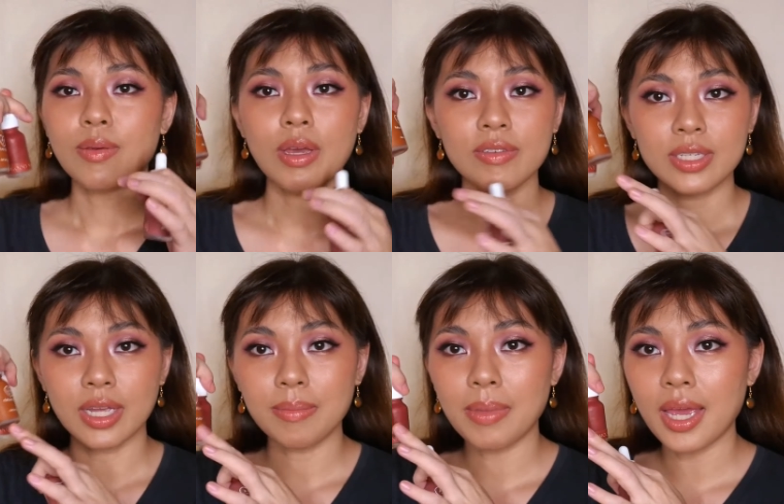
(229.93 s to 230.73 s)
We have
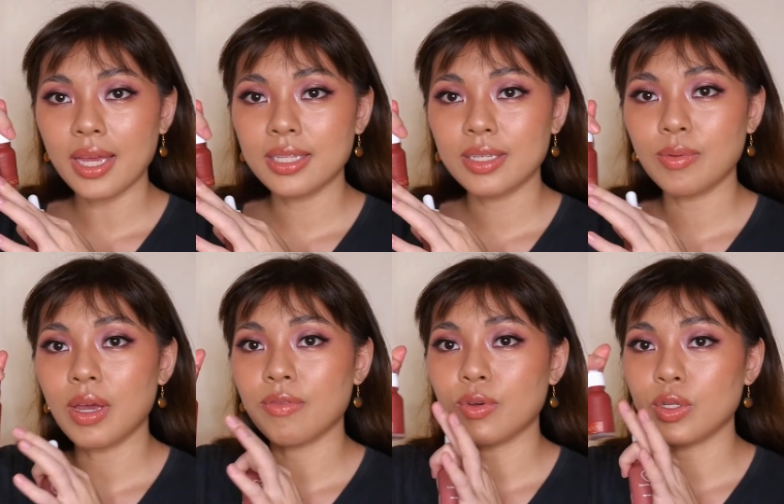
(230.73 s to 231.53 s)
Sunbaked, we
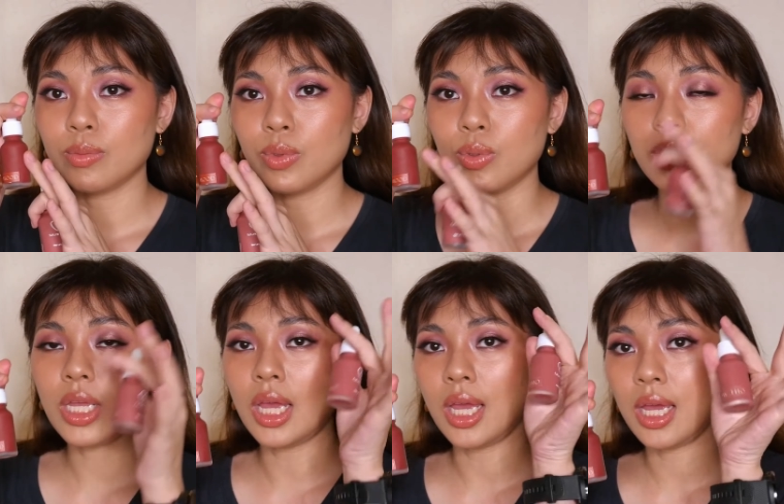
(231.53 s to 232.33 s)
have Good Mood,
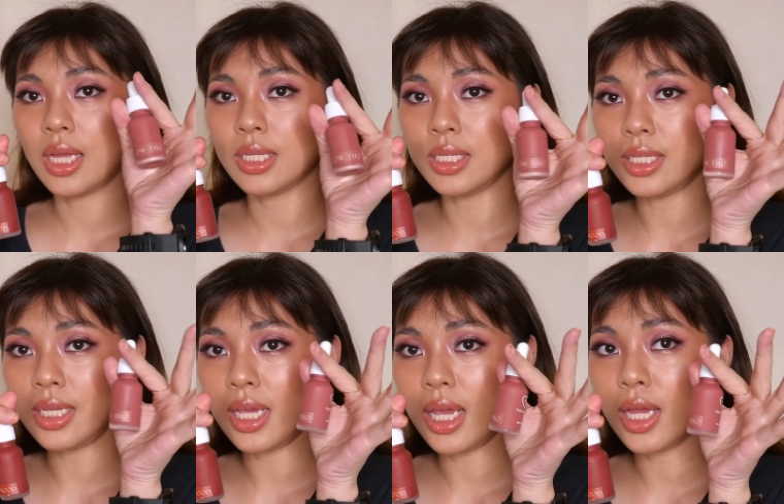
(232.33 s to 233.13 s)
and
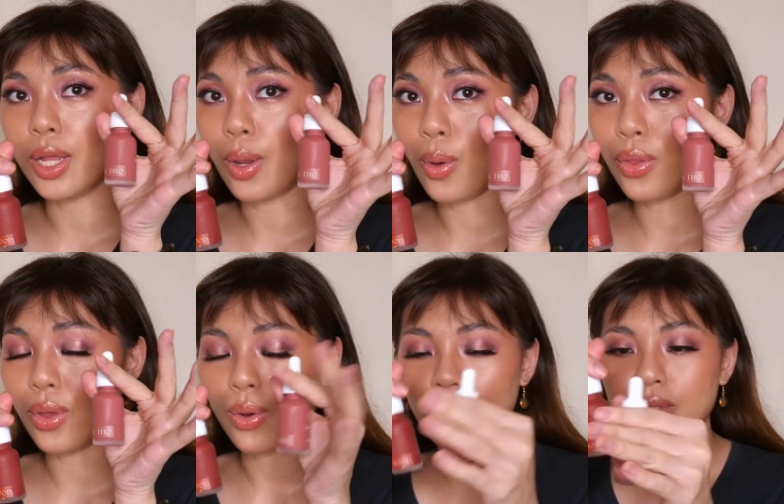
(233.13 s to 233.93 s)
See Glow
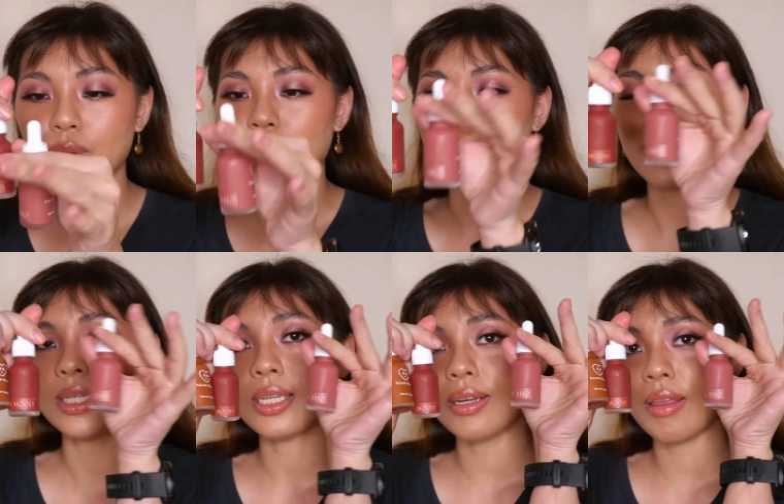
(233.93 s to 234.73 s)
Though. So
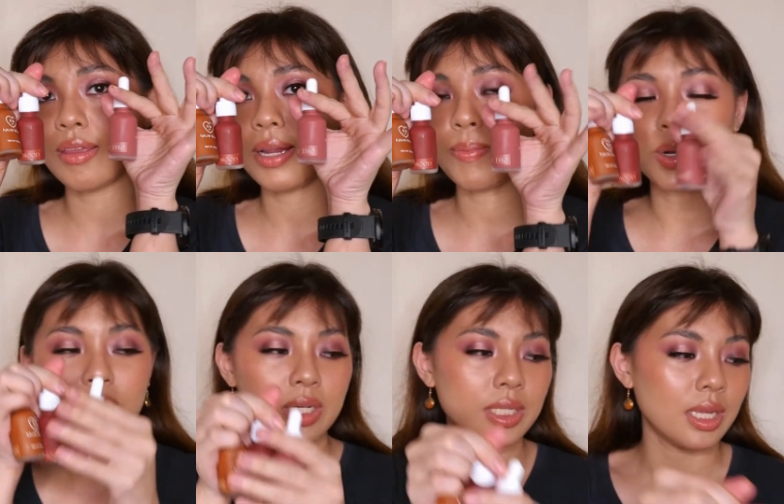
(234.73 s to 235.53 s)
these are the 3
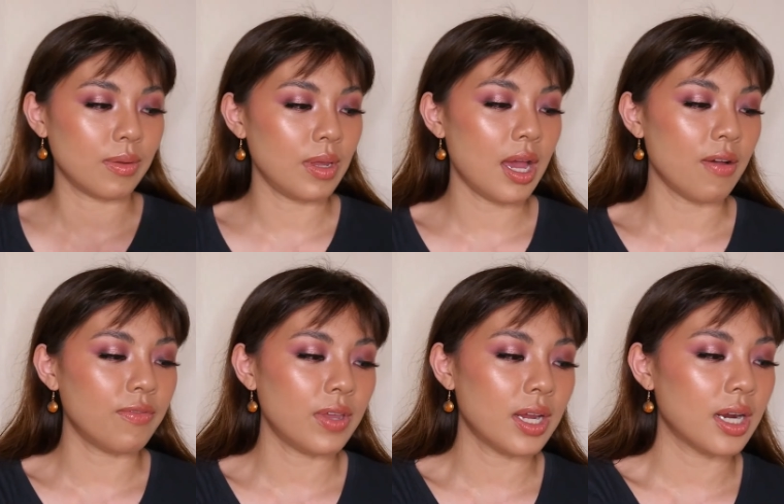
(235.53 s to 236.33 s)
products that we have
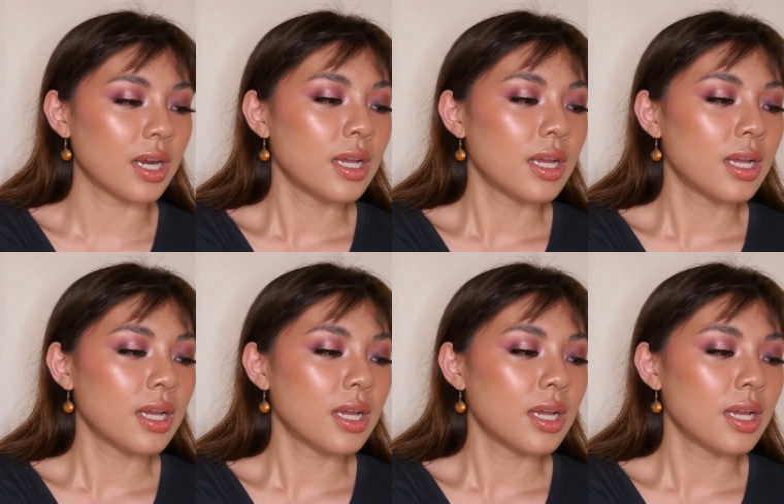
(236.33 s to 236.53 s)
here.